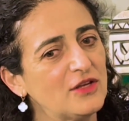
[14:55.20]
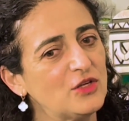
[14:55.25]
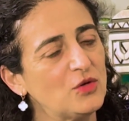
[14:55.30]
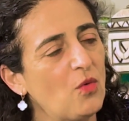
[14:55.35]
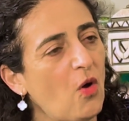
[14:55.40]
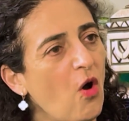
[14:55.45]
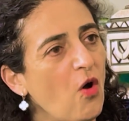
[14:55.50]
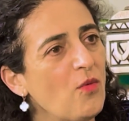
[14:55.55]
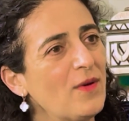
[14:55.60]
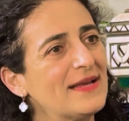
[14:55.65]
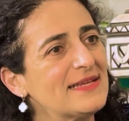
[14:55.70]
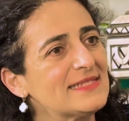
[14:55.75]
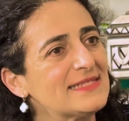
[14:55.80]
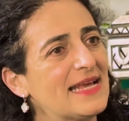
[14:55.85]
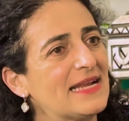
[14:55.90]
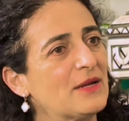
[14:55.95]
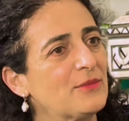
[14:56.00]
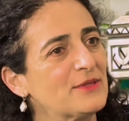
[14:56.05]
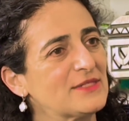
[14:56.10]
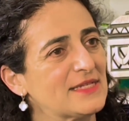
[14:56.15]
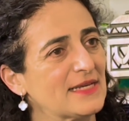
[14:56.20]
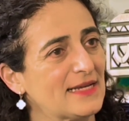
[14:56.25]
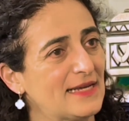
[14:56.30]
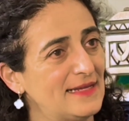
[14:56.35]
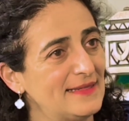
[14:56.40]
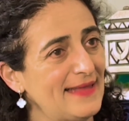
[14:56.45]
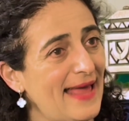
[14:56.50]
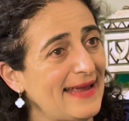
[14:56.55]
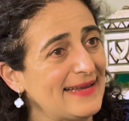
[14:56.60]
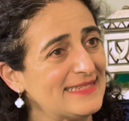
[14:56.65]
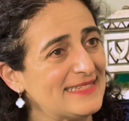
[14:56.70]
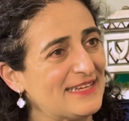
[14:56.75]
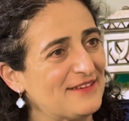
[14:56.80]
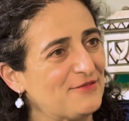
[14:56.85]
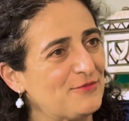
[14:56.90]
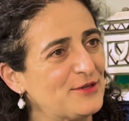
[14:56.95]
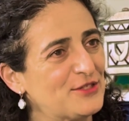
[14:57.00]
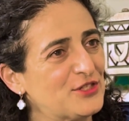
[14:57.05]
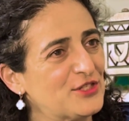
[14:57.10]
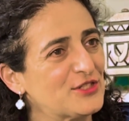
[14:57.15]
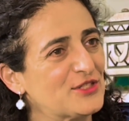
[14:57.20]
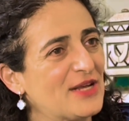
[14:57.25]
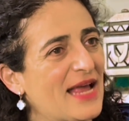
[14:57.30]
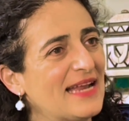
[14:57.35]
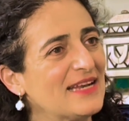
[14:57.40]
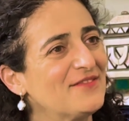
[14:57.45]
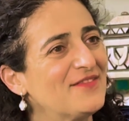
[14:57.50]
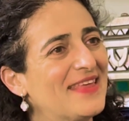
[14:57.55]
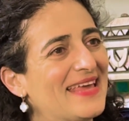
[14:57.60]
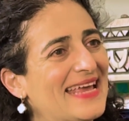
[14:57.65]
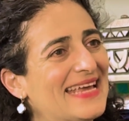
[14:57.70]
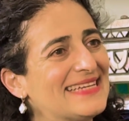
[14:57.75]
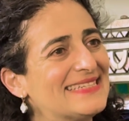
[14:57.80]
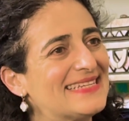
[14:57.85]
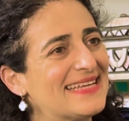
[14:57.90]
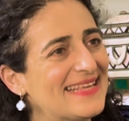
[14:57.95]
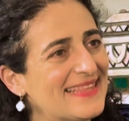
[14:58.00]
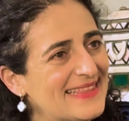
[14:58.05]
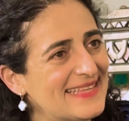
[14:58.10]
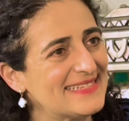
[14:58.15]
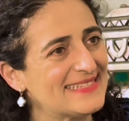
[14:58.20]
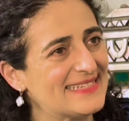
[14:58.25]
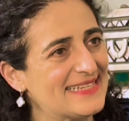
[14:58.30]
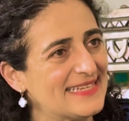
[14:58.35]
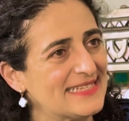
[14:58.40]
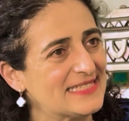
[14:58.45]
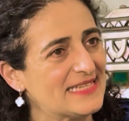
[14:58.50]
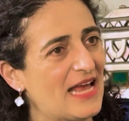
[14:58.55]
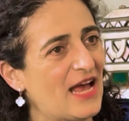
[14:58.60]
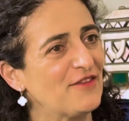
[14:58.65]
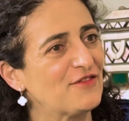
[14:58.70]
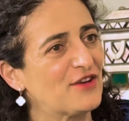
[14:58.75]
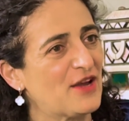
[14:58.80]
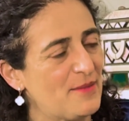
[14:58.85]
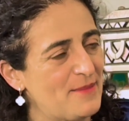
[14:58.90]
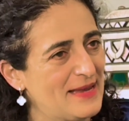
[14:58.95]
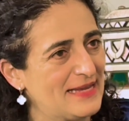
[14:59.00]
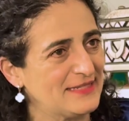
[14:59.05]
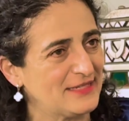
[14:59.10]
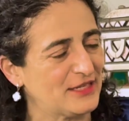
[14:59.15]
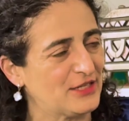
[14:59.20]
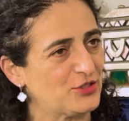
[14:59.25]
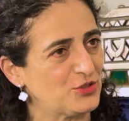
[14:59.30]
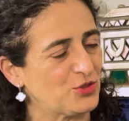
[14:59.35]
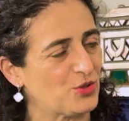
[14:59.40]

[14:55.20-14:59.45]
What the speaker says: you always said it was a collective, which is kind of the antithesis of command and